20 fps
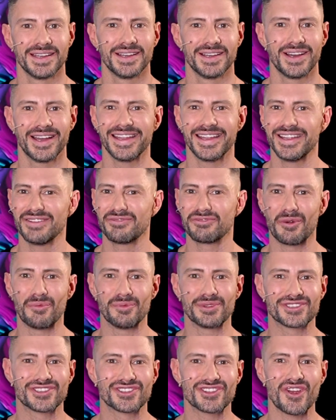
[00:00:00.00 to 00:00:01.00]
I hear from
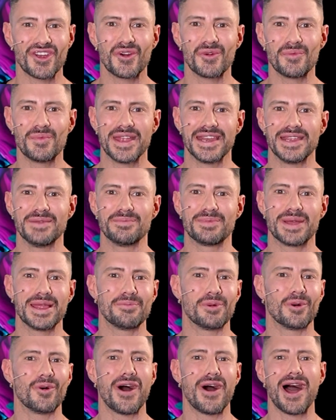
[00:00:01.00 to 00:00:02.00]
so many
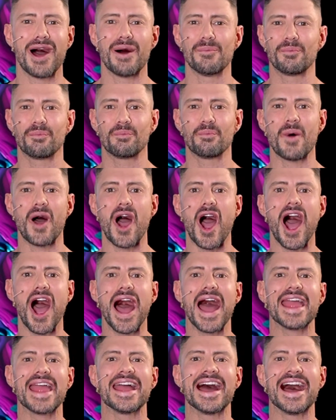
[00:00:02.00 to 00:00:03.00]
people,
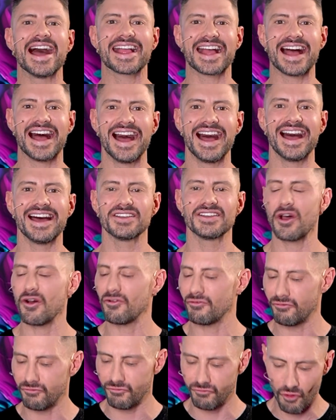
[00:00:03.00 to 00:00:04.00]
I can't
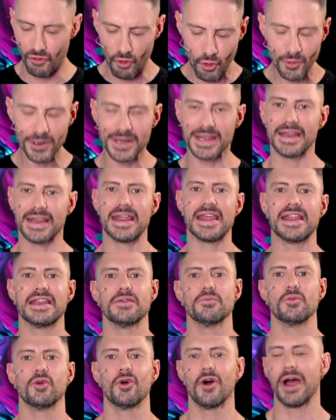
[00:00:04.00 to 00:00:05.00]
afford it
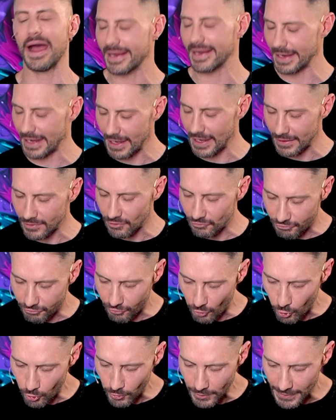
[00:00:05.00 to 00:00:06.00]
anymore. I can't
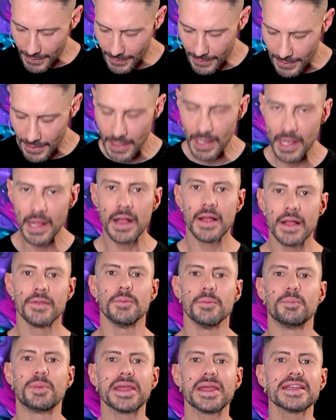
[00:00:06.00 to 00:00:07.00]
afford it. The
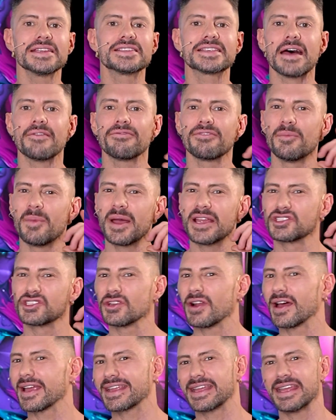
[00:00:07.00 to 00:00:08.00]
biggest affirmation
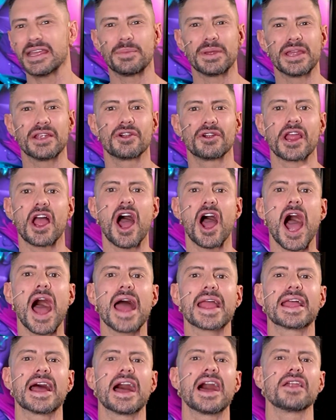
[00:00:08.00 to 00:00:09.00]
I keep hearing, I
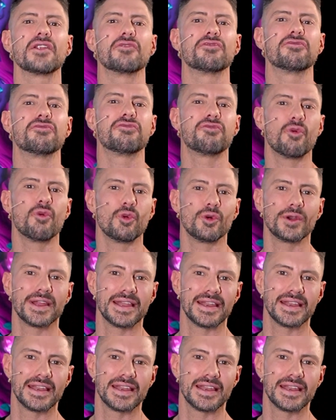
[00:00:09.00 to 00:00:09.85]
can't afford it.